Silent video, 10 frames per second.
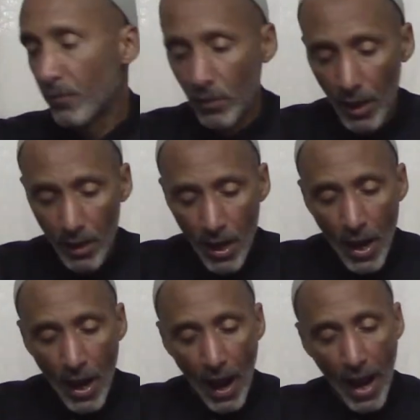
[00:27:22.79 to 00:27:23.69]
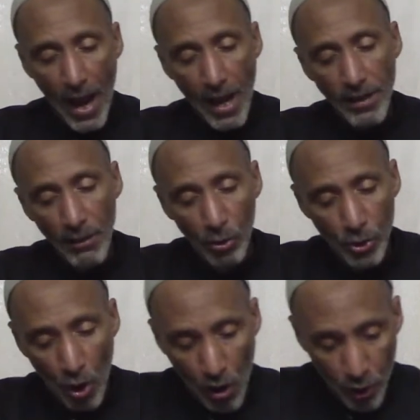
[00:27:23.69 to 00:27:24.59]
Okay? And he
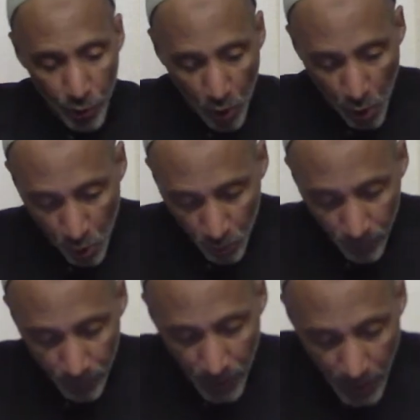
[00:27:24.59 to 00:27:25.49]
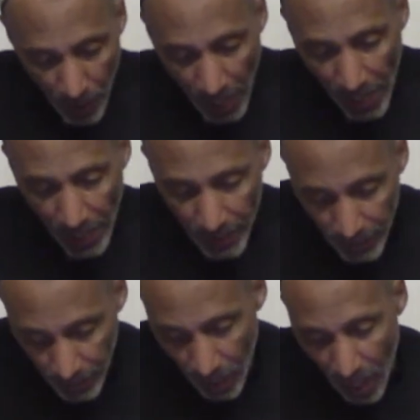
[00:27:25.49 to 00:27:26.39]
was also
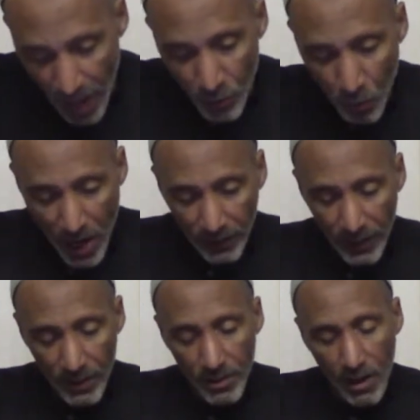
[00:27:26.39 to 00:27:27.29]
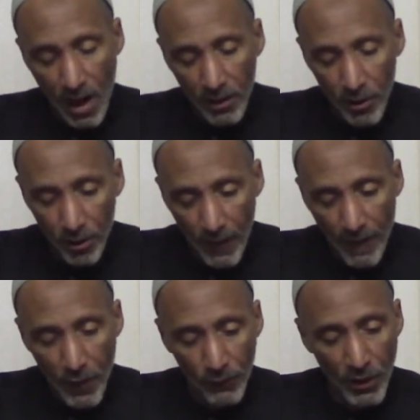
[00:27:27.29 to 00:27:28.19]
a high-ranking scholar
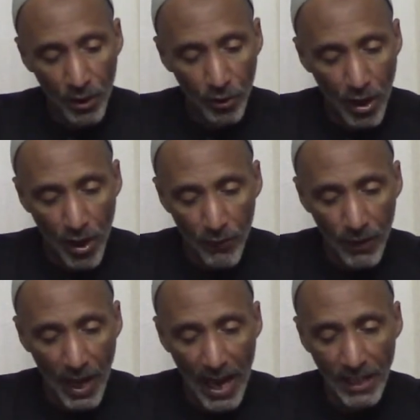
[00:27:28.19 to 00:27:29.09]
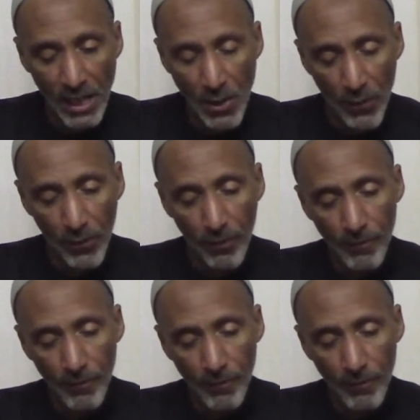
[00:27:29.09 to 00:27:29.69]
in the field of hadith.